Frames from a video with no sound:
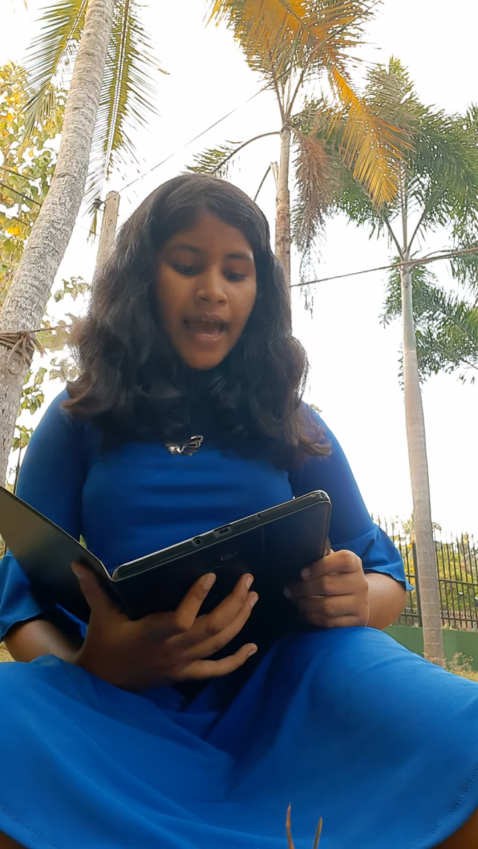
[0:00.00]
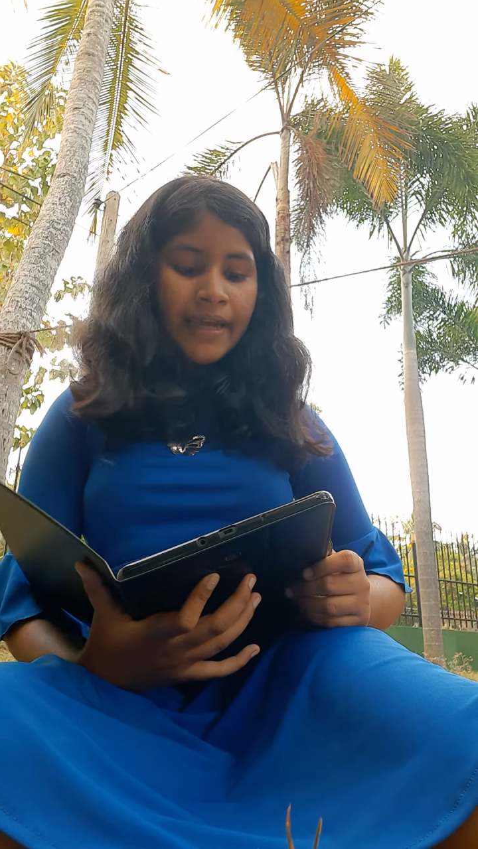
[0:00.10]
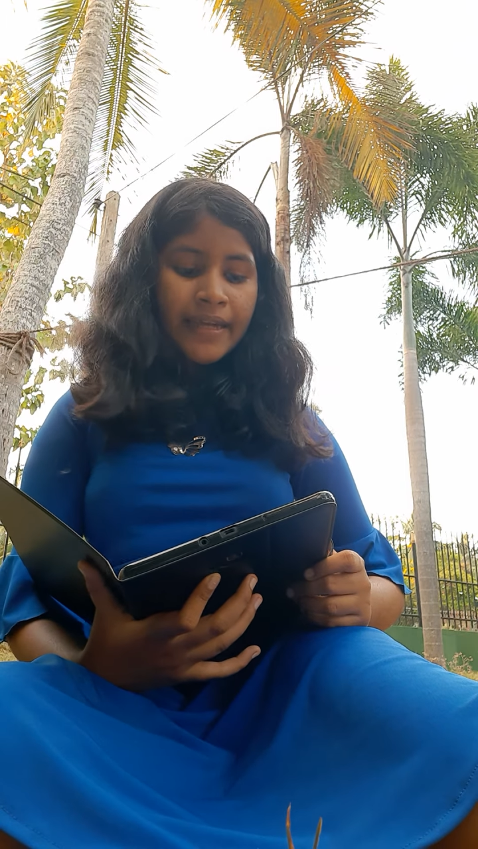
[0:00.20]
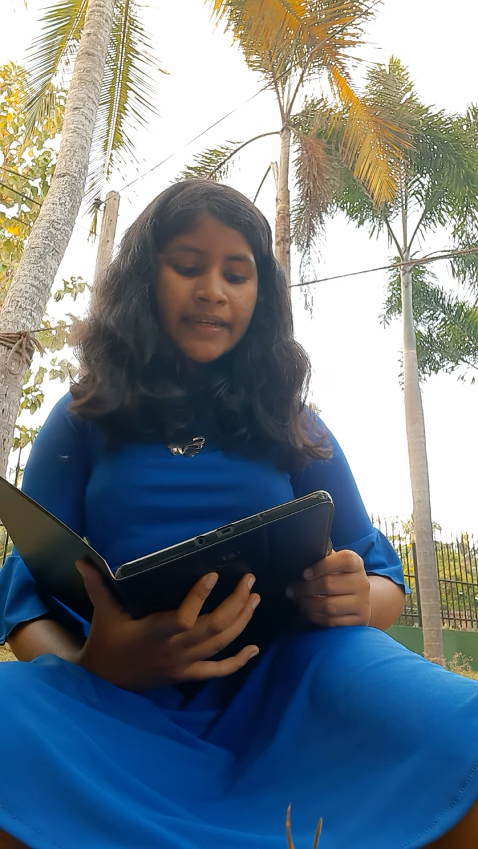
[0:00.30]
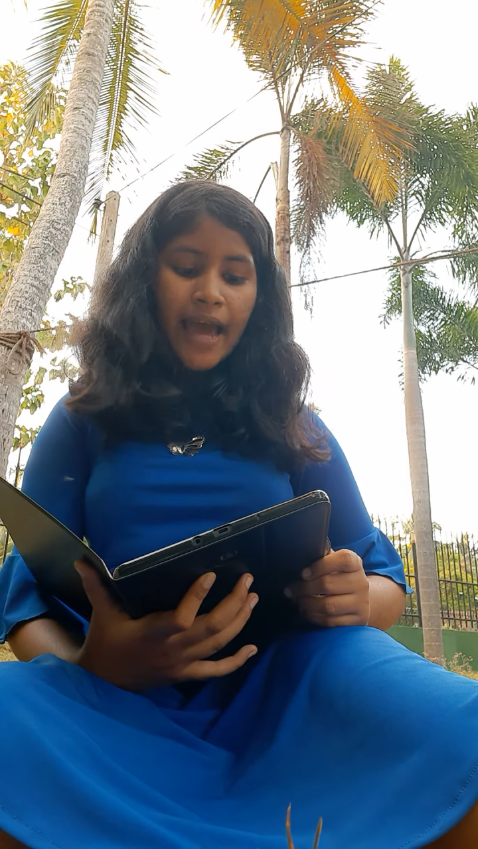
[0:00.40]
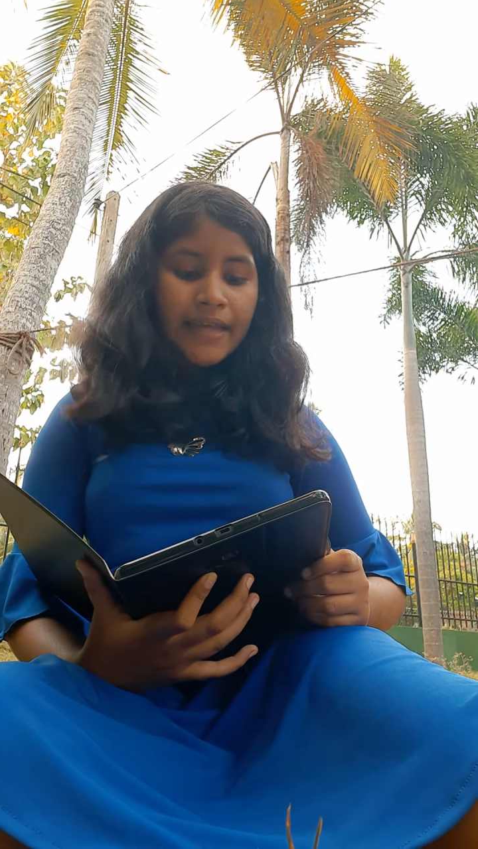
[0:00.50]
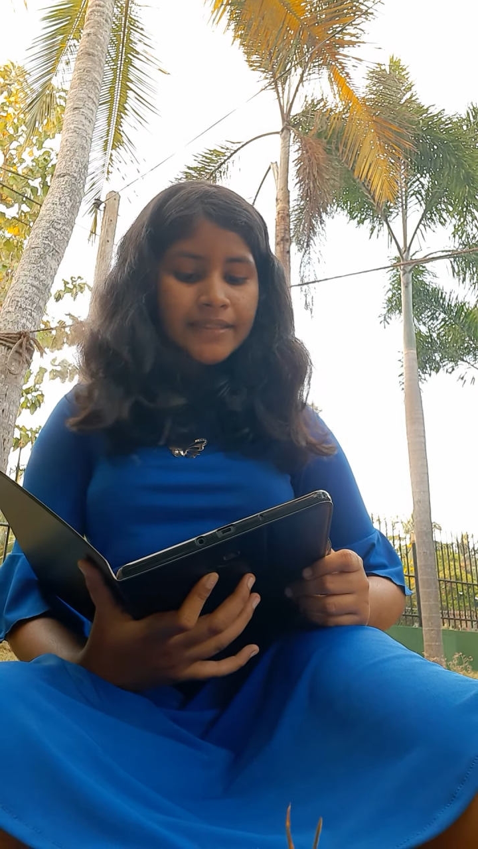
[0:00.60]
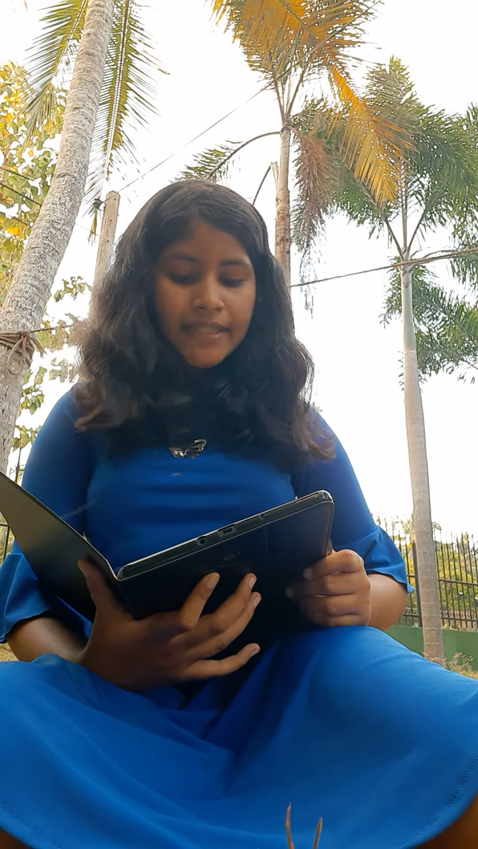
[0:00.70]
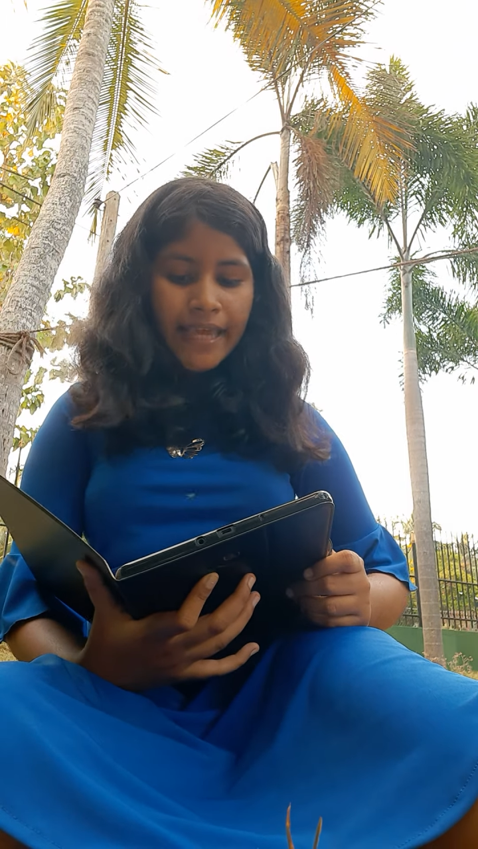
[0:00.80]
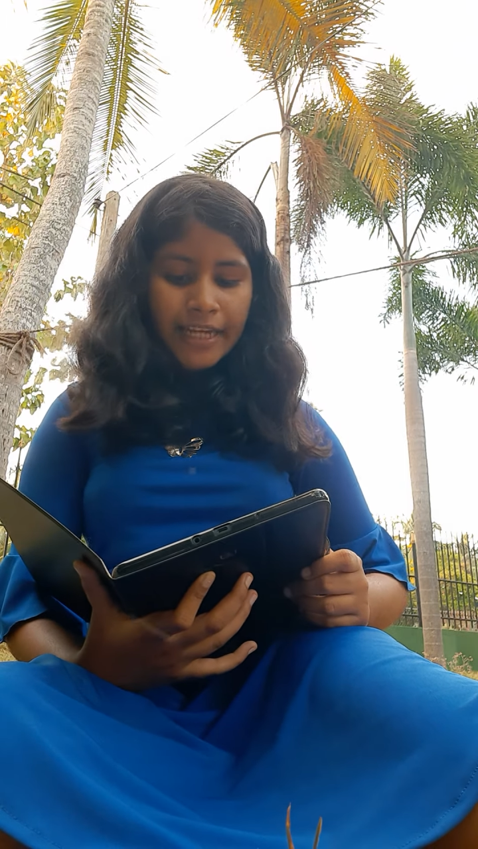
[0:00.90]
eye in
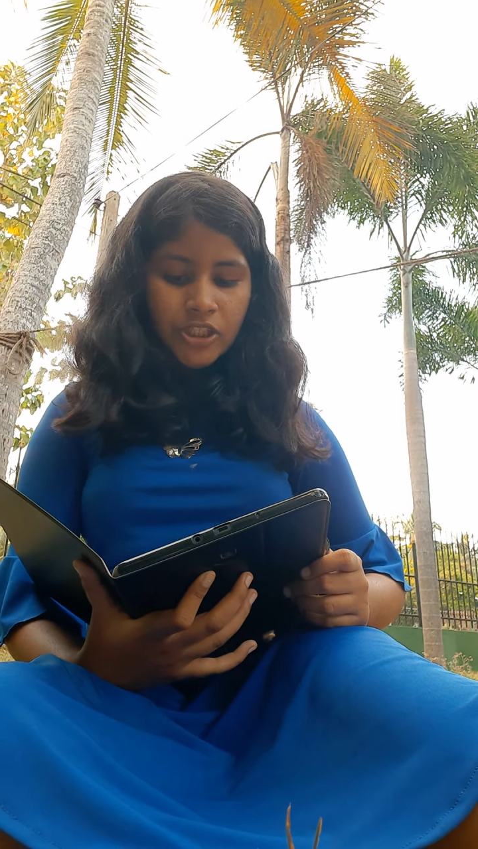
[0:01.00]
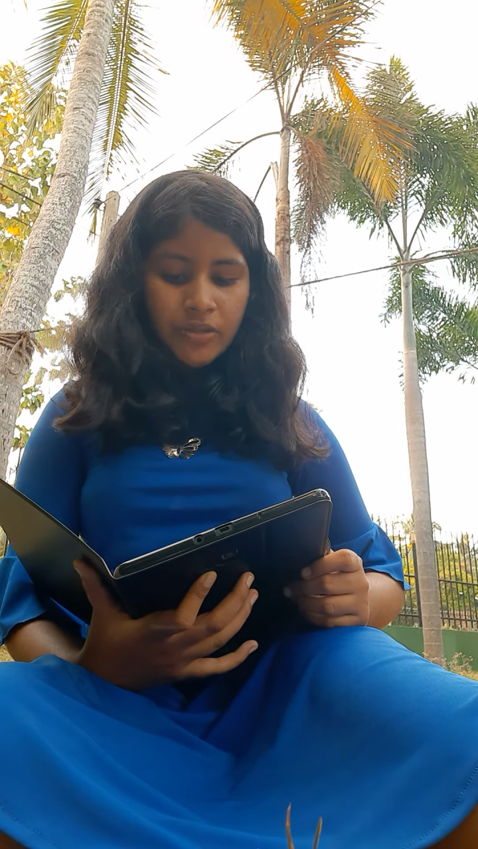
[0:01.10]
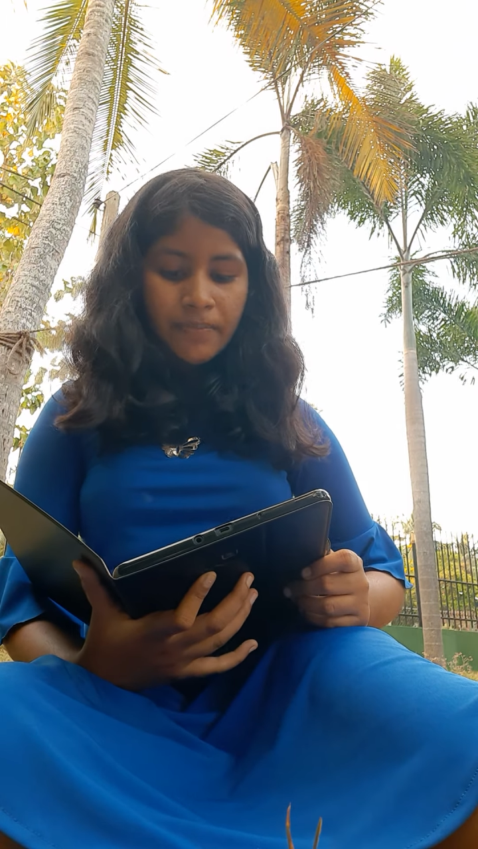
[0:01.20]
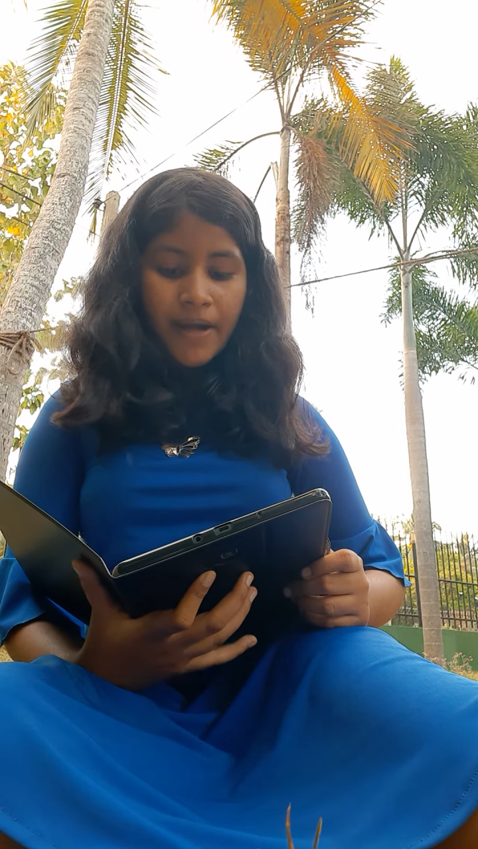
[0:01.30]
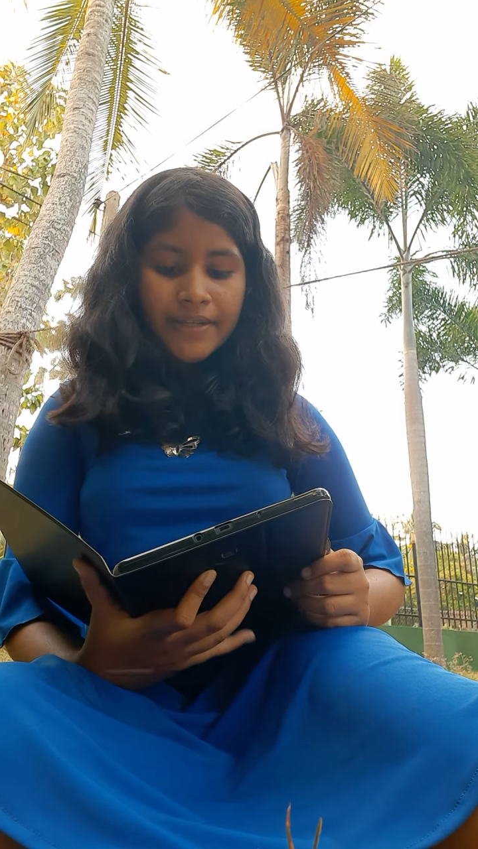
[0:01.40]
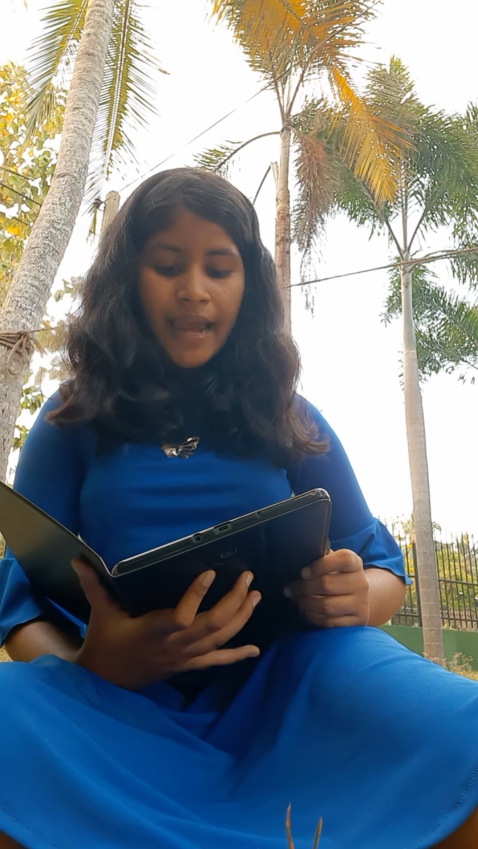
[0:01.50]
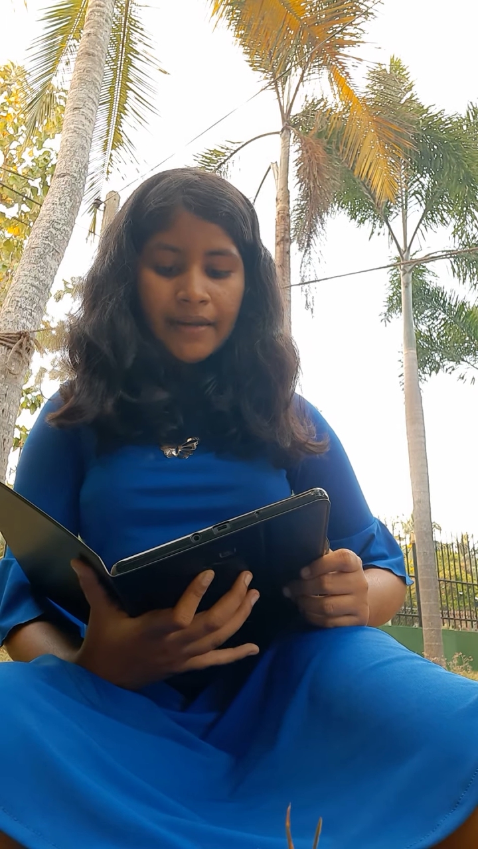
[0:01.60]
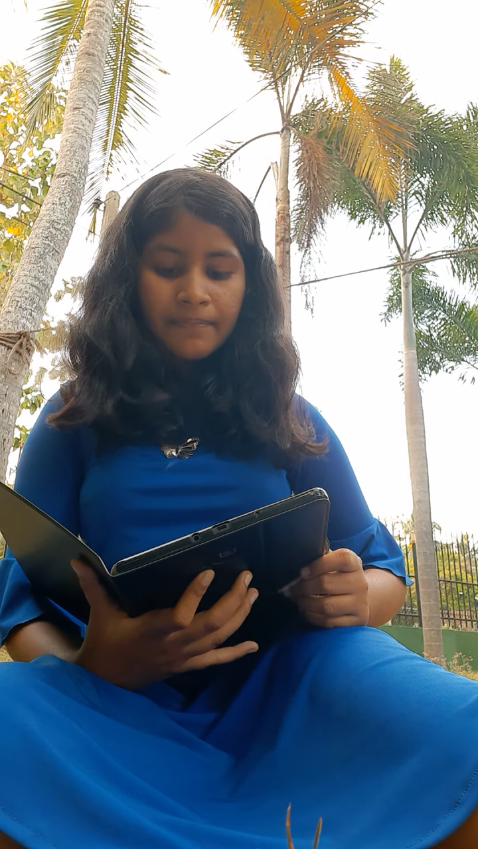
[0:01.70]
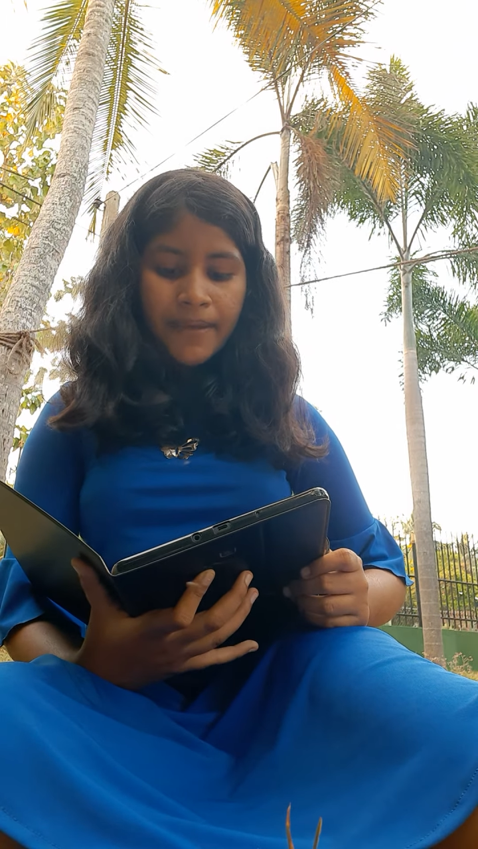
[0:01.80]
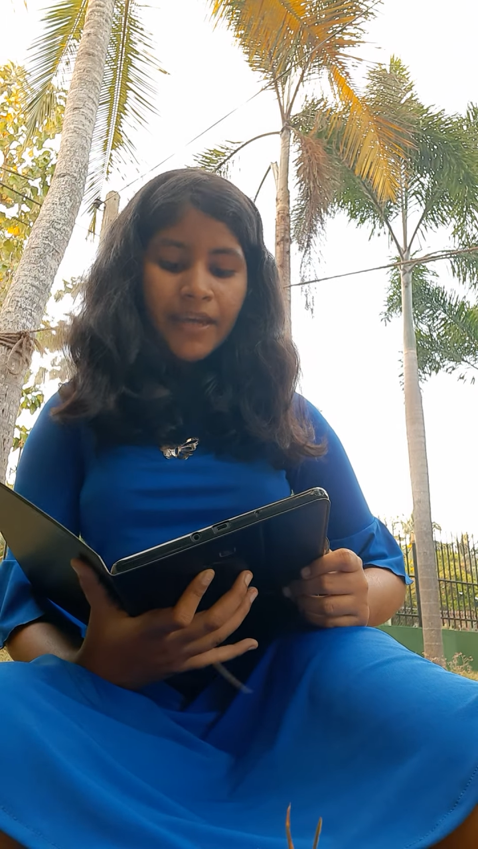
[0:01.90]
isolation, but
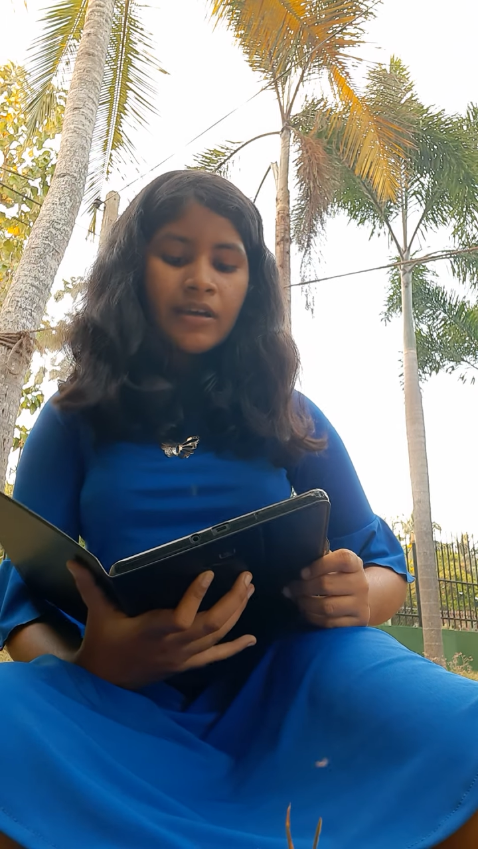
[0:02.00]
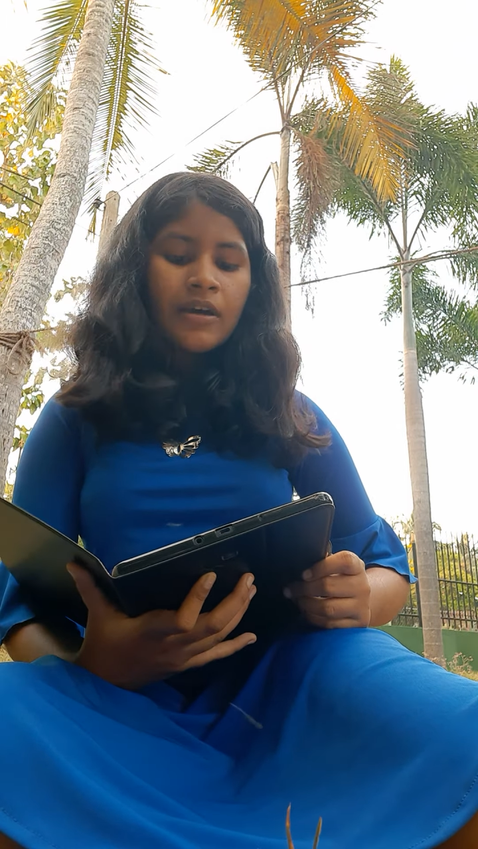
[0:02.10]
can be